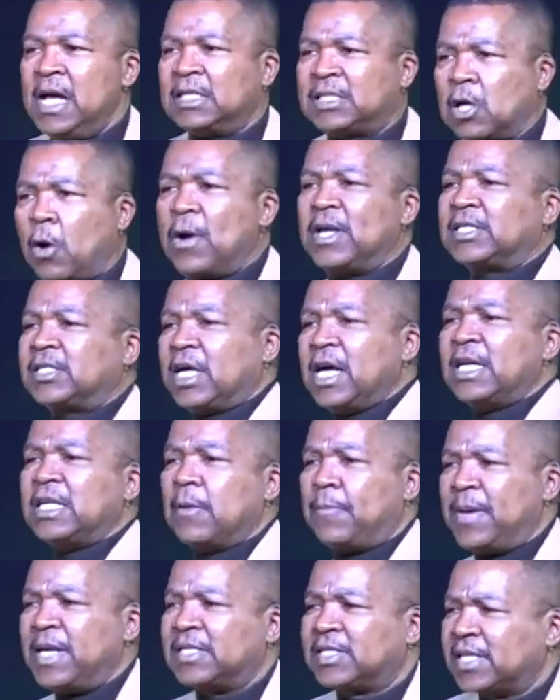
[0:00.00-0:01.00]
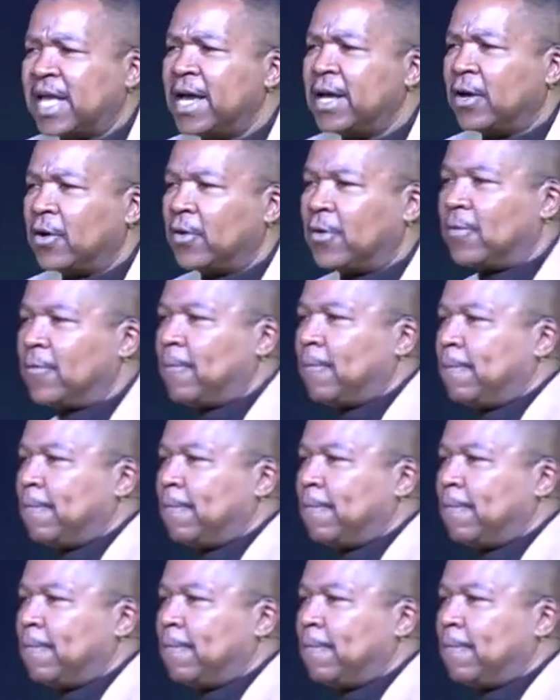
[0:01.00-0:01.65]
So it's good to be single.